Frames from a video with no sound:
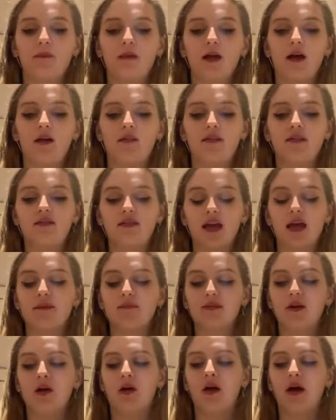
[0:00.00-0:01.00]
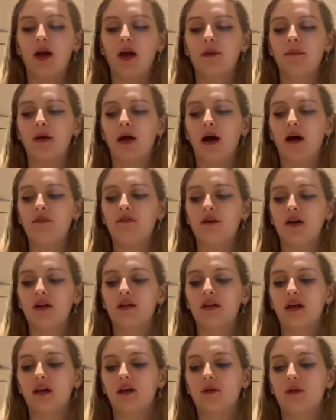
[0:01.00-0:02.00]
at the same time, I find
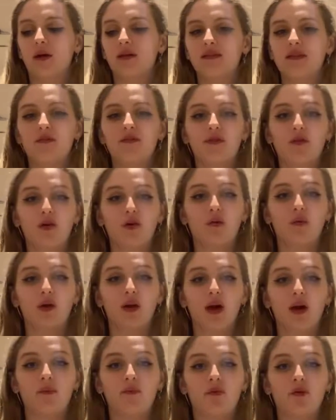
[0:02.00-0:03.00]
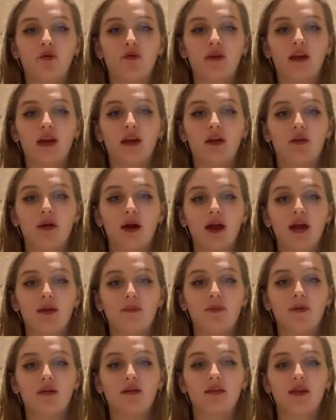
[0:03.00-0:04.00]
it quite difficult when I'm not feeling great,
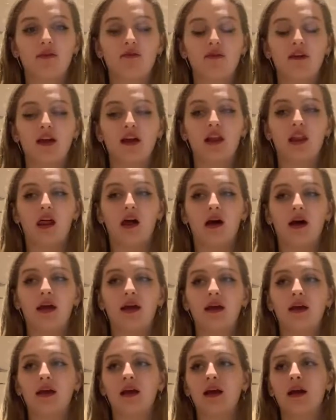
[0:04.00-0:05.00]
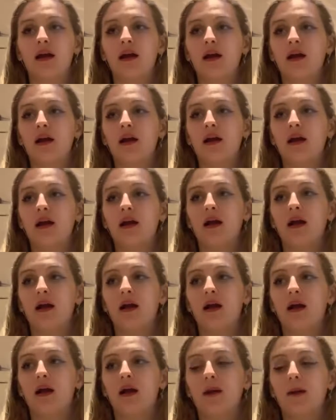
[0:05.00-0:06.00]
because I feel like
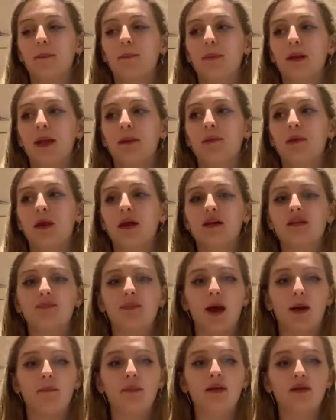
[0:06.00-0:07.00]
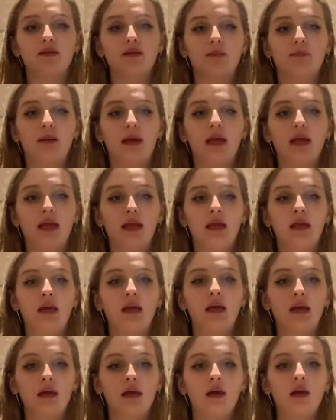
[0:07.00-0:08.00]
people expect me to be
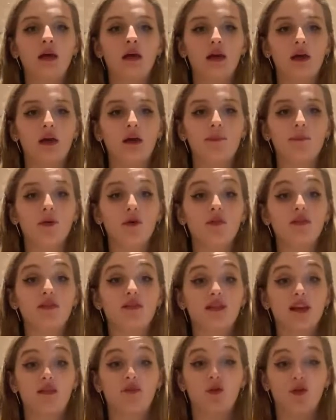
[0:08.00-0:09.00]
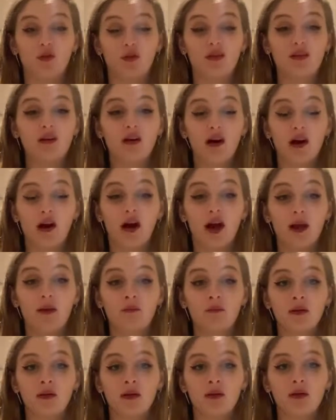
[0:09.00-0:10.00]
positive all the
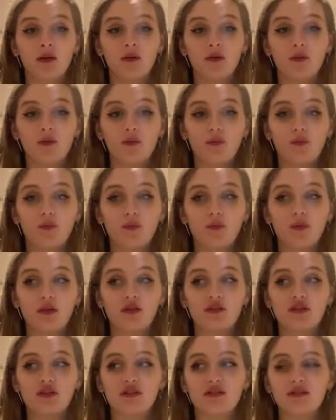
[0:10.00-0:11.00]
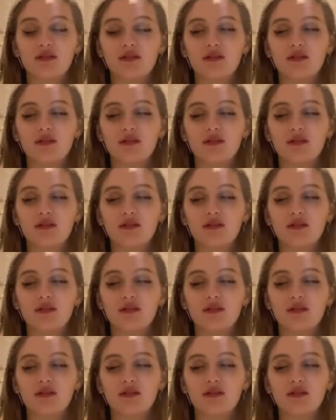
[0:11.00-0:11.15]
time, which is,